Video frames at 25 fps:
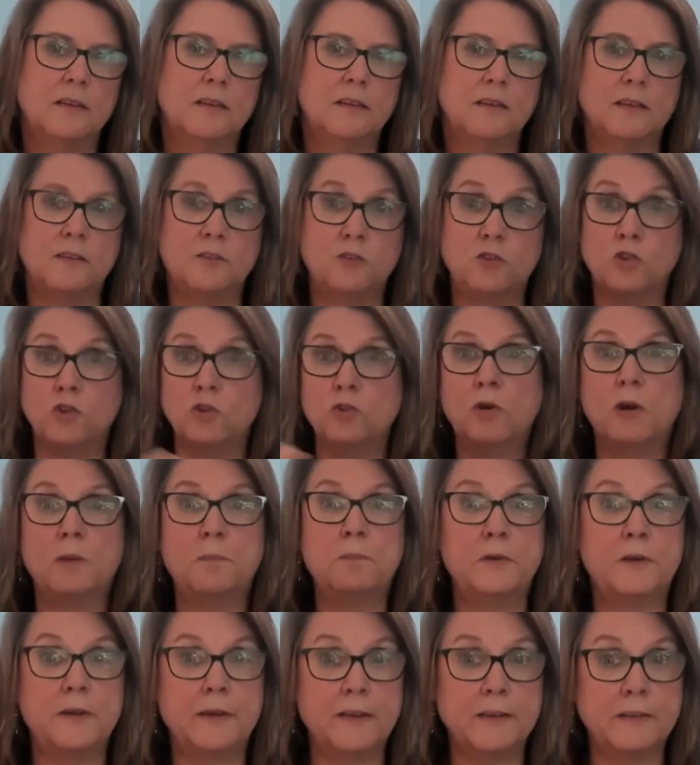It's too
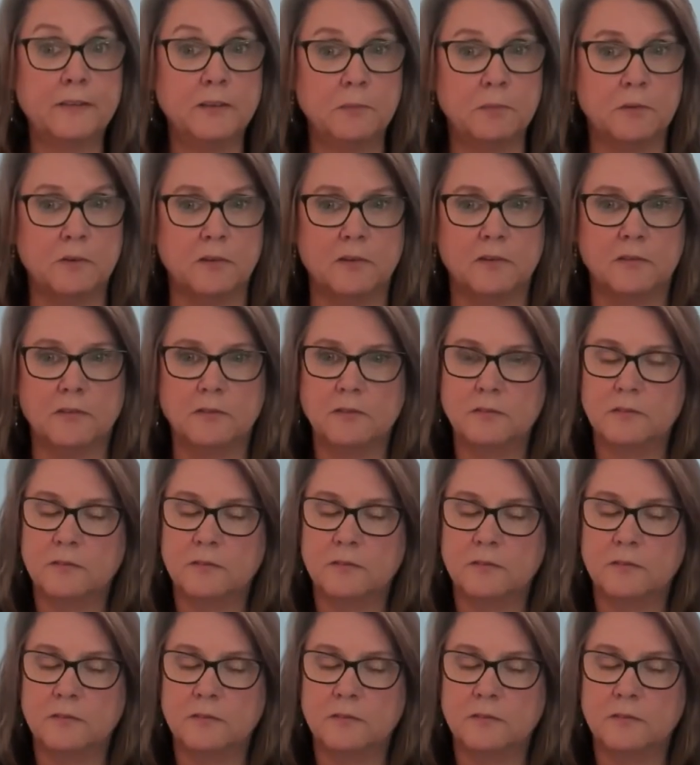unpredictable.